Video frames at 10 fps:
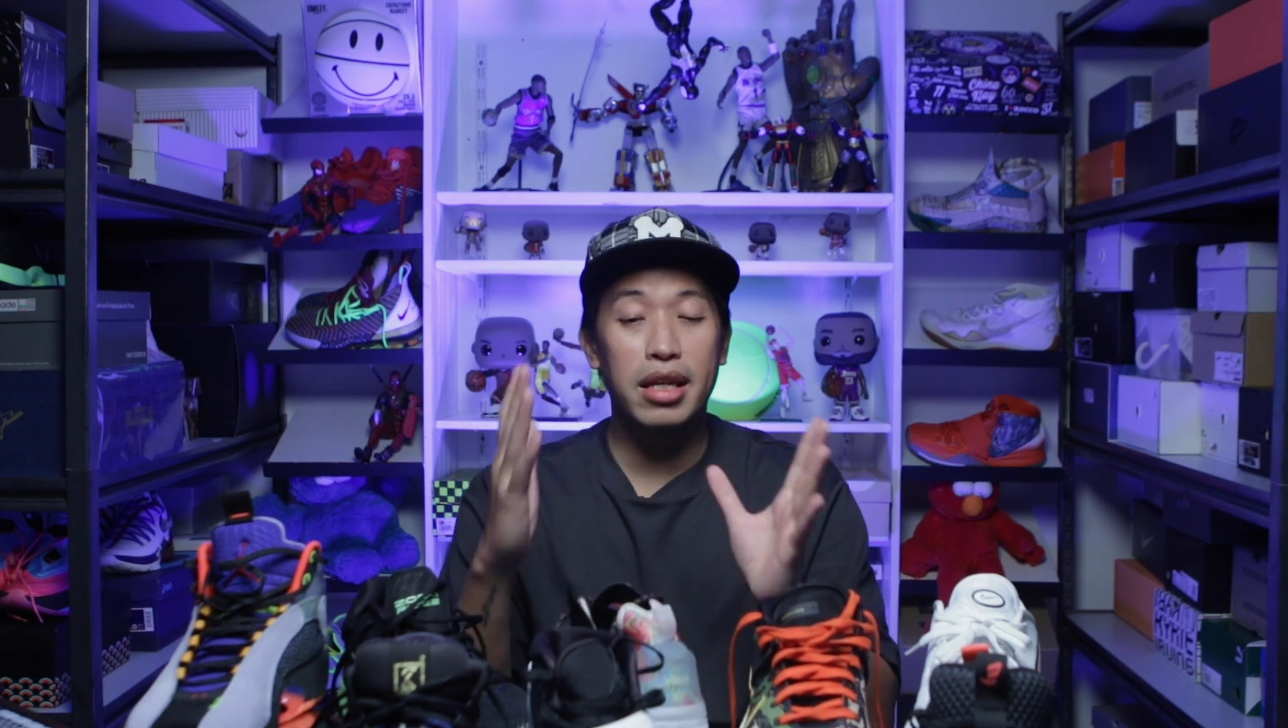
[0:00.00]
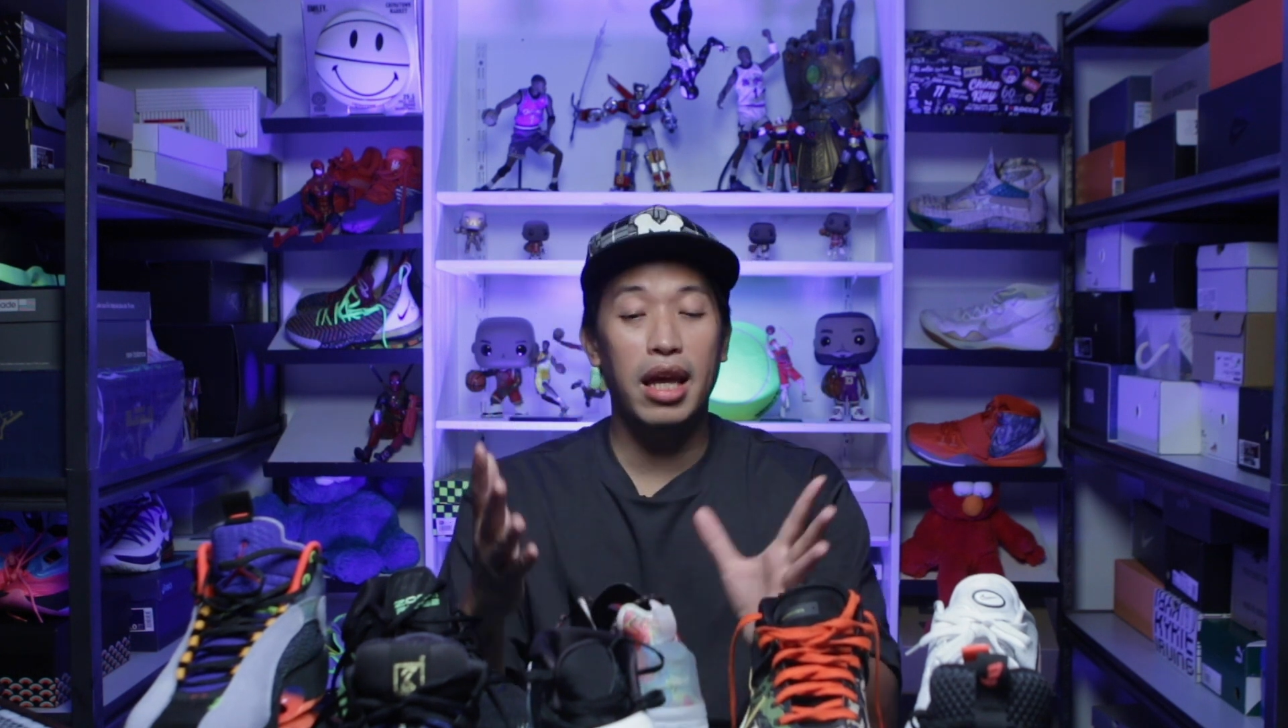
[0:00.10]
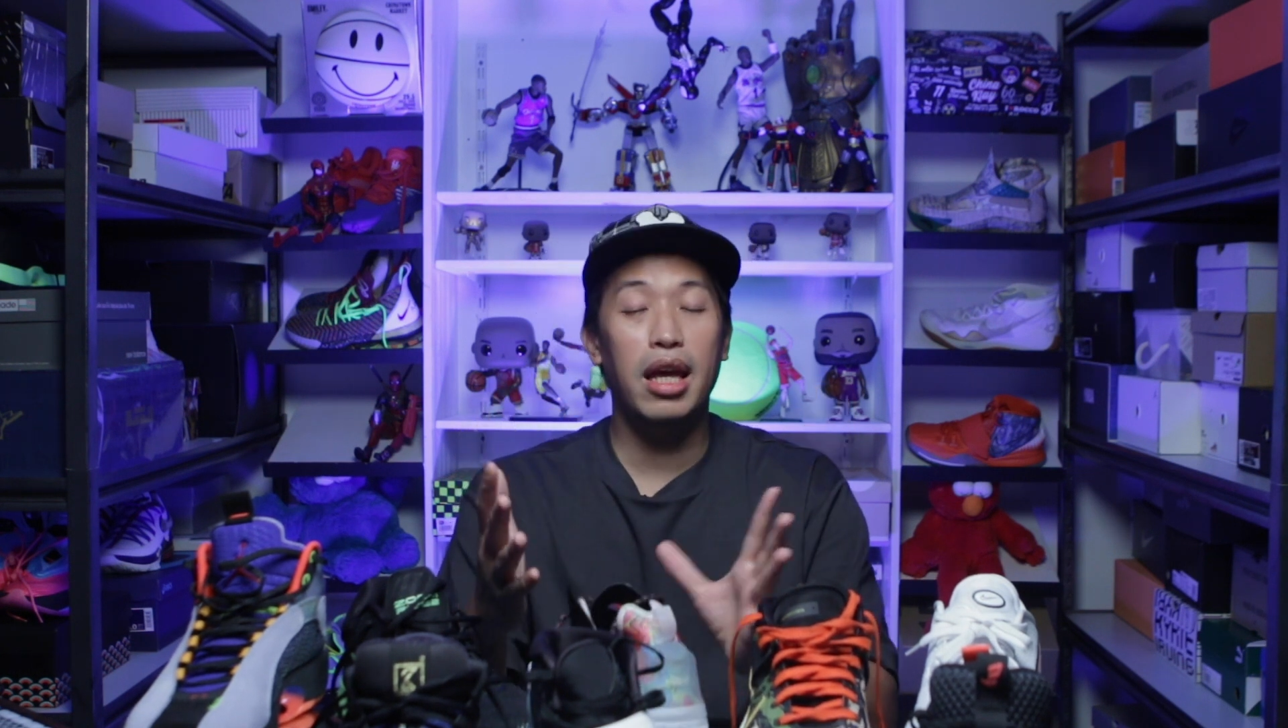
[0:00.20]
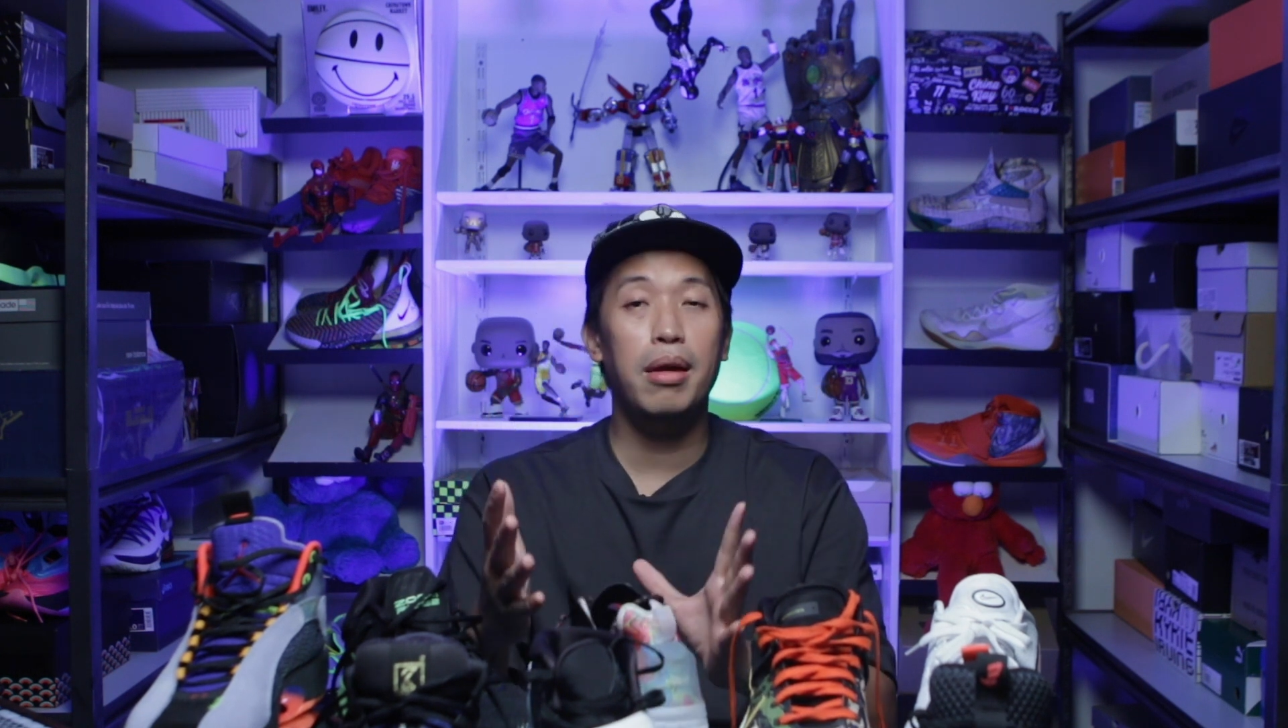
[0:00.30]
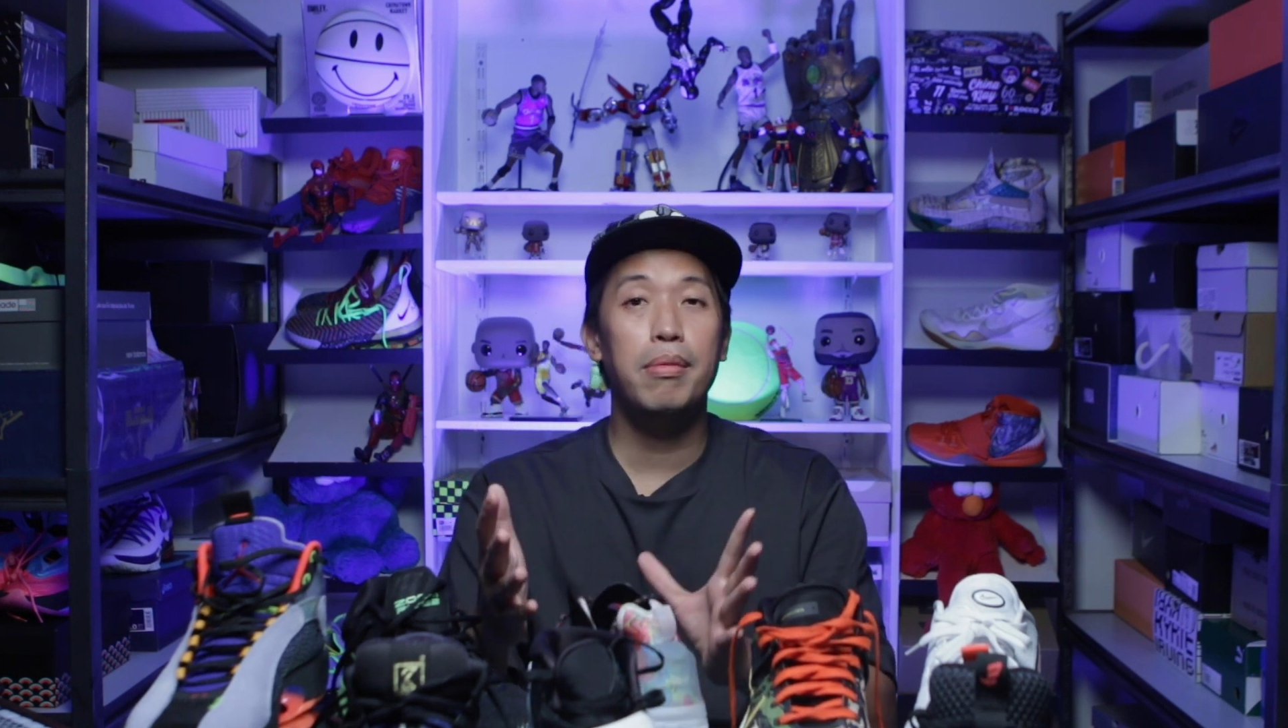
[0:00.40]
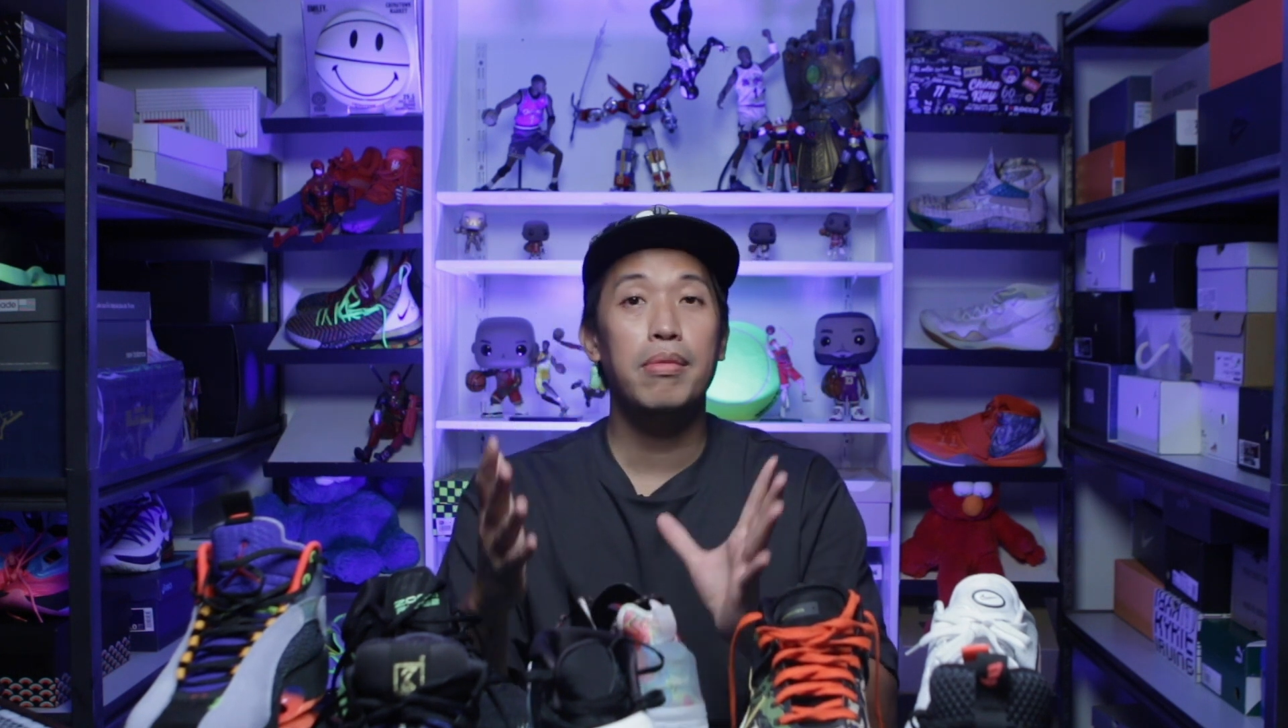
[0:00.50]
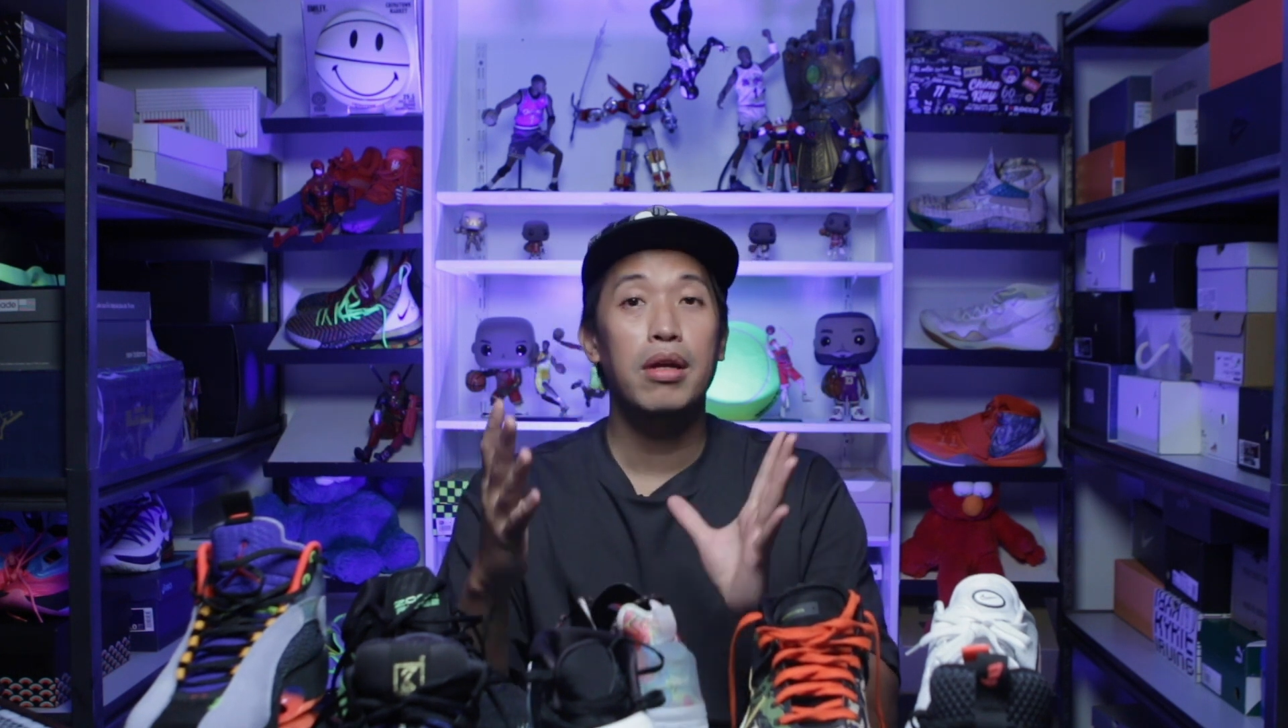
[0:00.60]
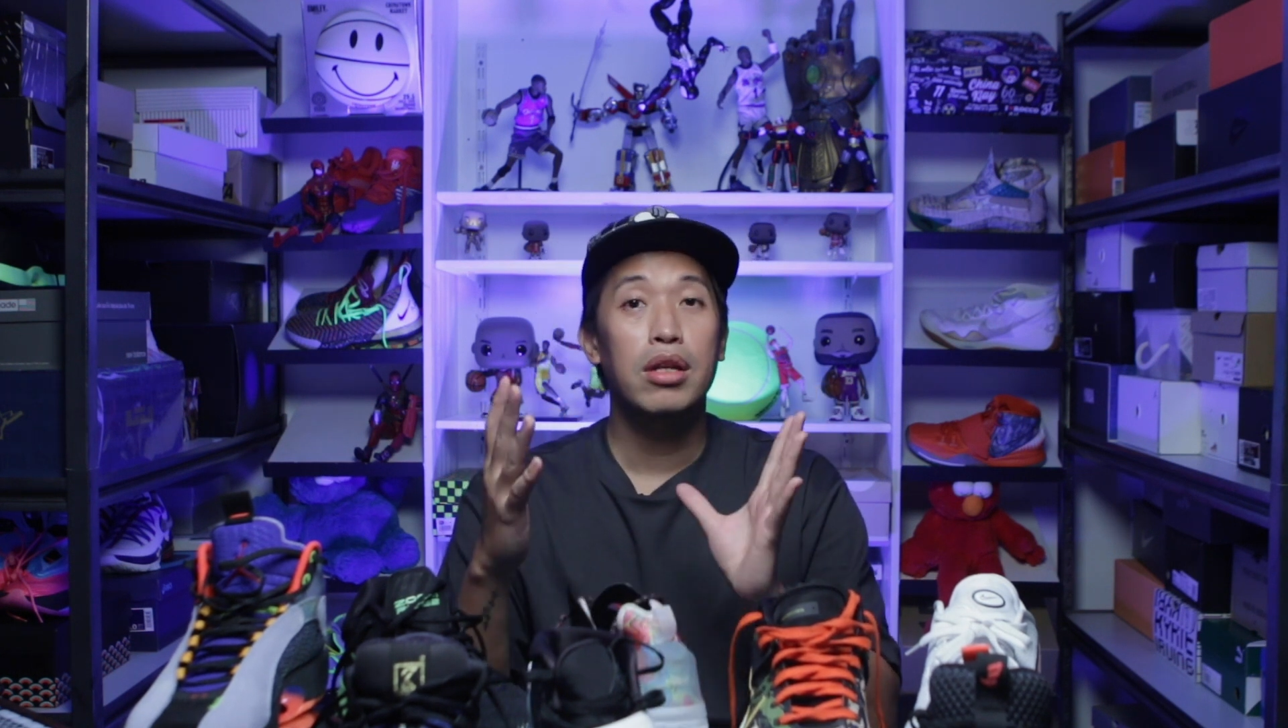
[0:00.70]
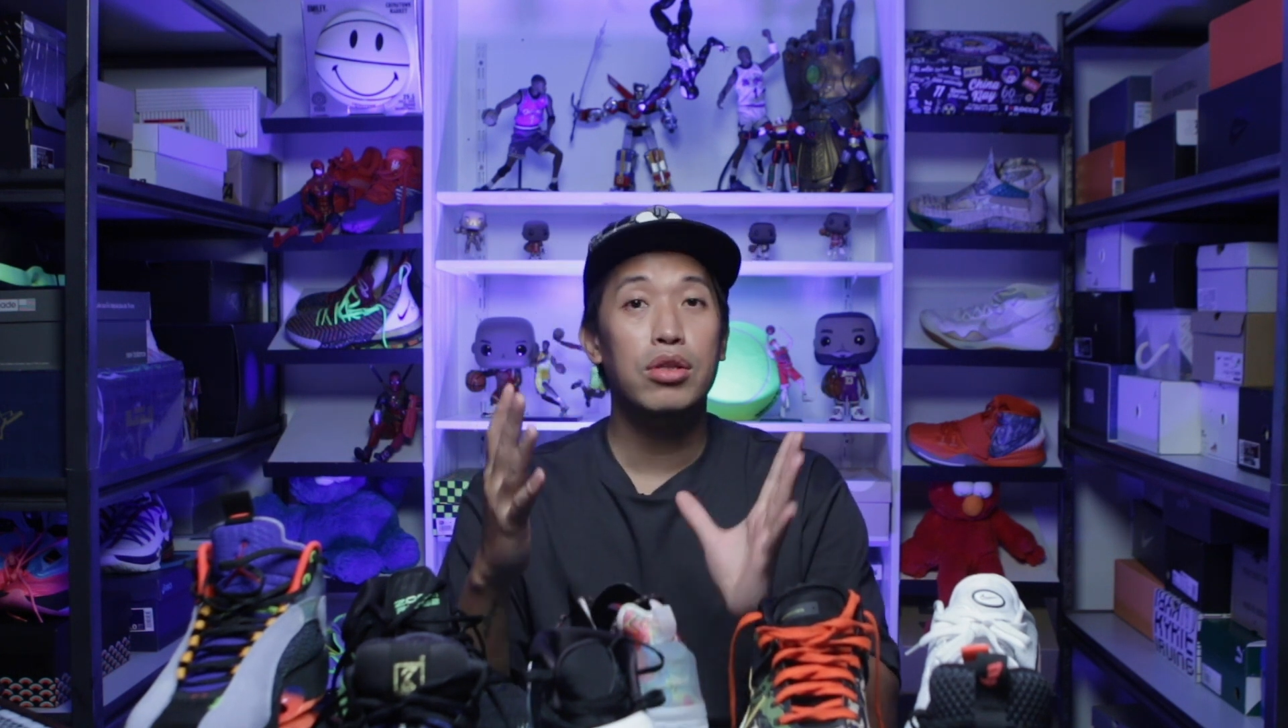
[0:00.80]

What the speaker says: came